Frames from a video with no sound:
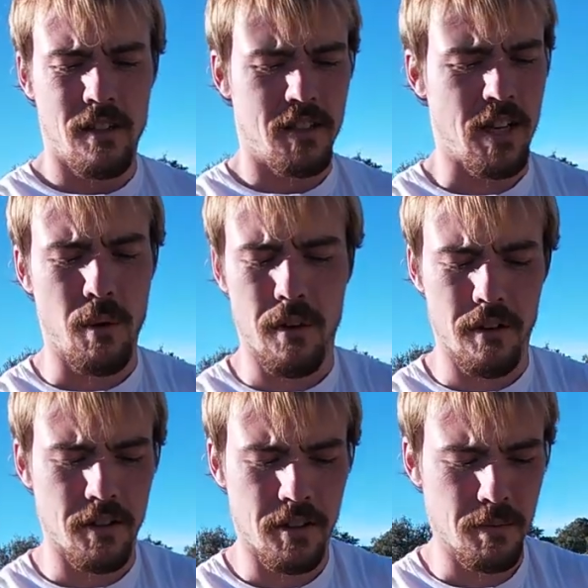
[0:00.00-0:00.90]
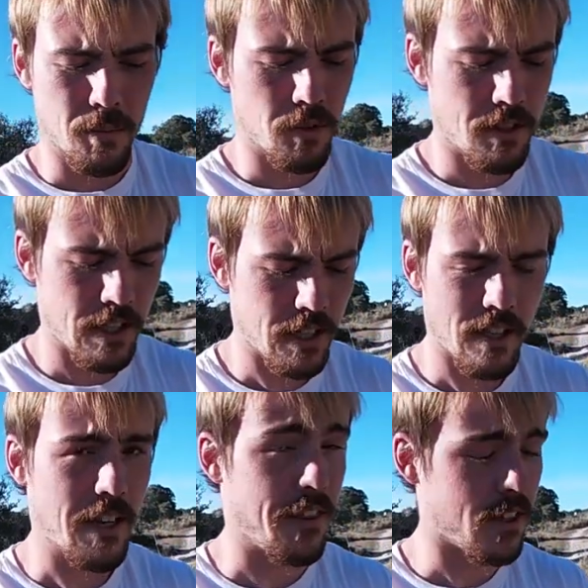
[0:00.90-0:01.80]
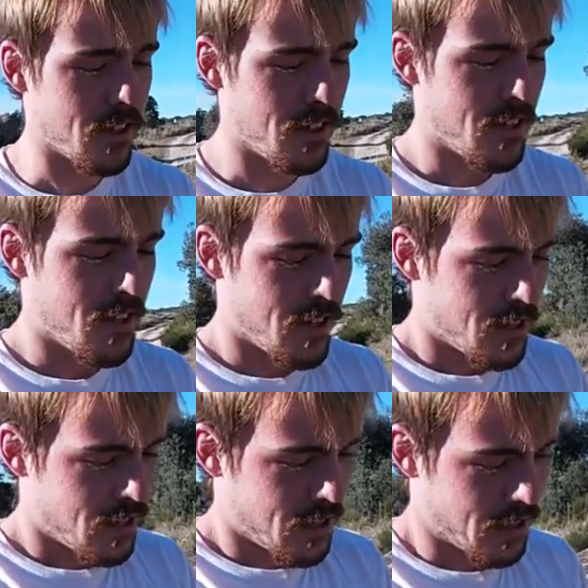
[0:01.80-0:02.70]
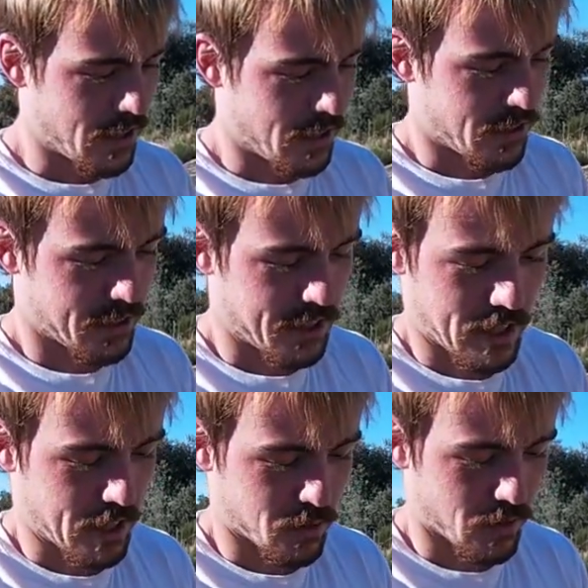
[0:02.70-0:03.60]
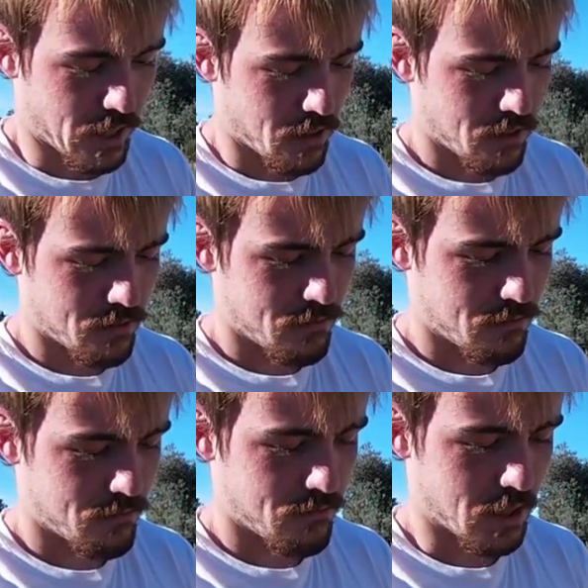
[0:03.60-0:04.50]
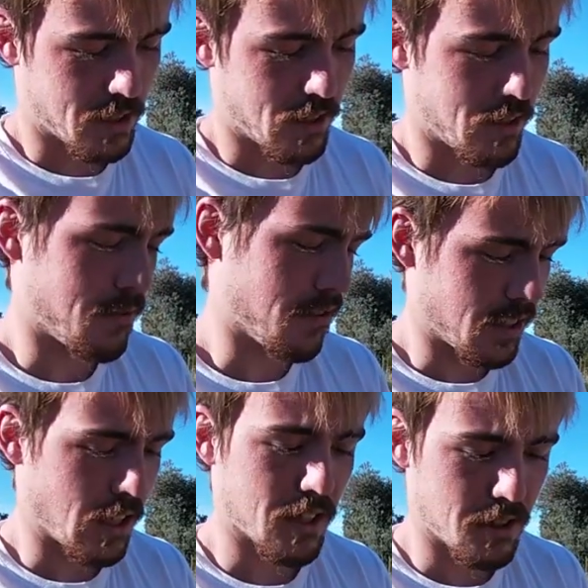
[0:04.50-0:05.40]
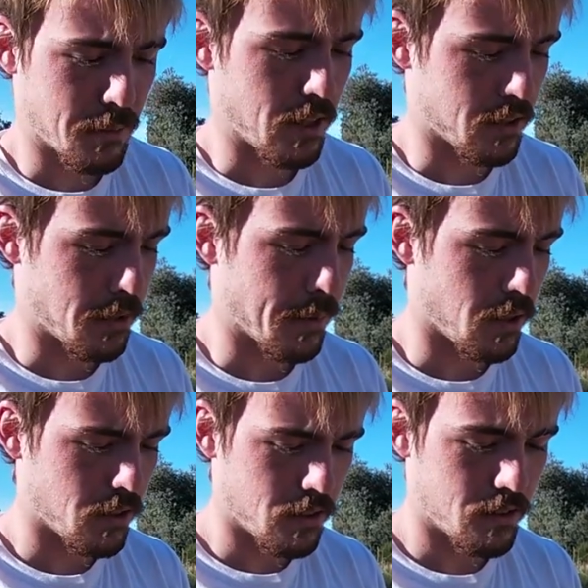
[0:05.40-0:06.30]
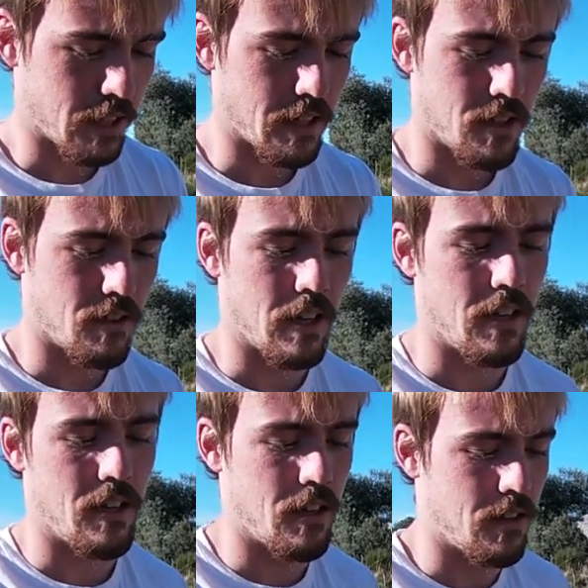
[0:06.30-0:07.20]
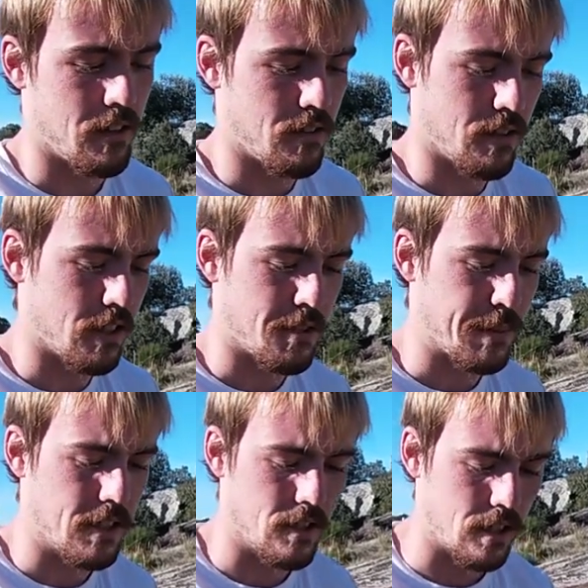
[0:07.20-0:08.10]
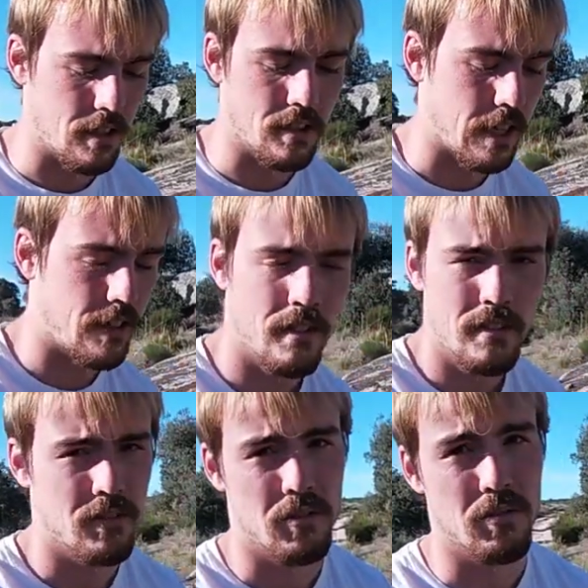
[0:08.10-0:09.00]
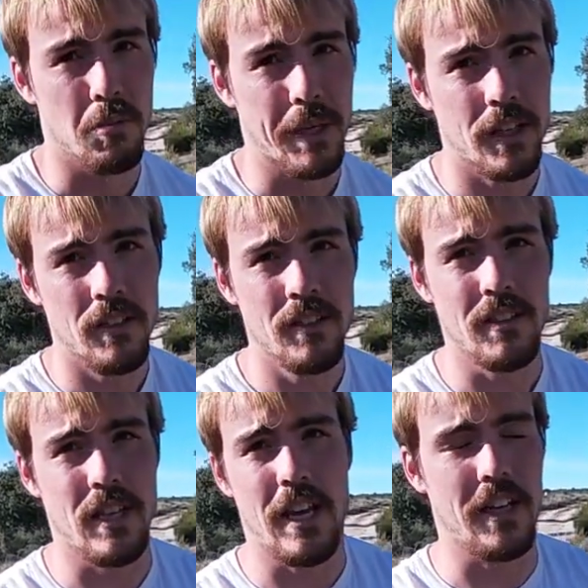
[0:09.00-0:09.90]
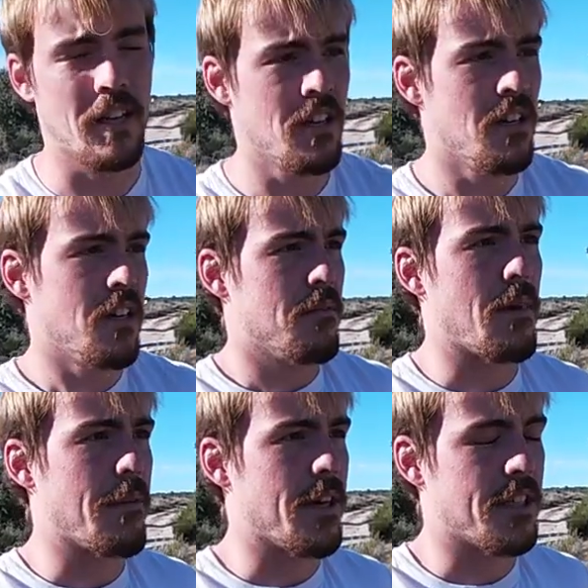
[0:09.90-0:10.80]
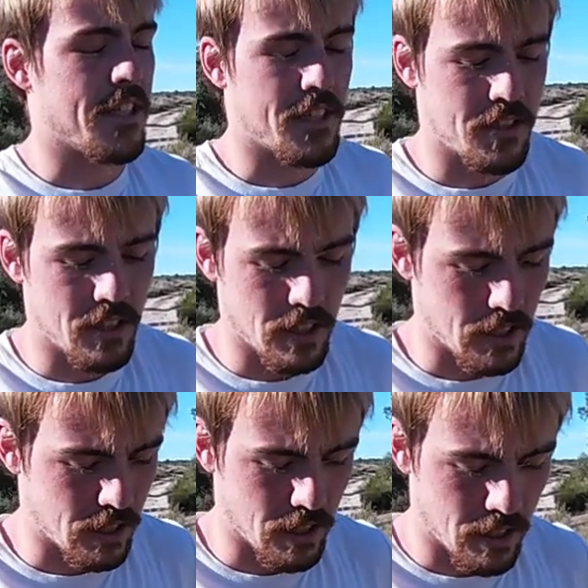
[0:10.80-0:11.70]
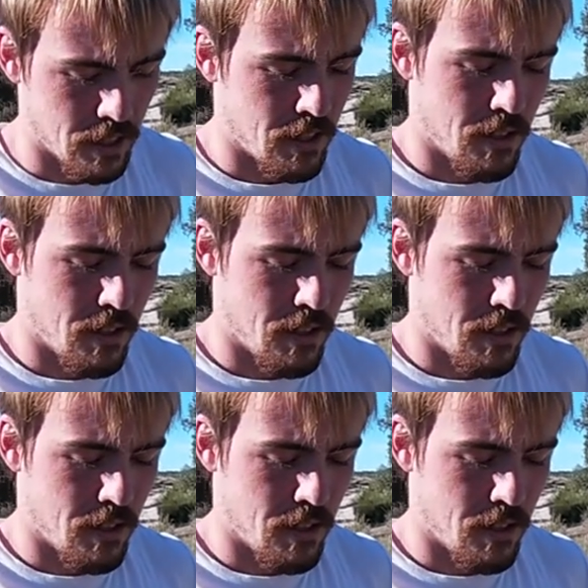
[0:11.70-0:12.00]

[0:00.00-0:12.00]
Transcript: southern smooth snake, I think. And it's a juvenile, uh, a juvenile subadult. They, they, this species doesn't get too big, mm. like maybe 60,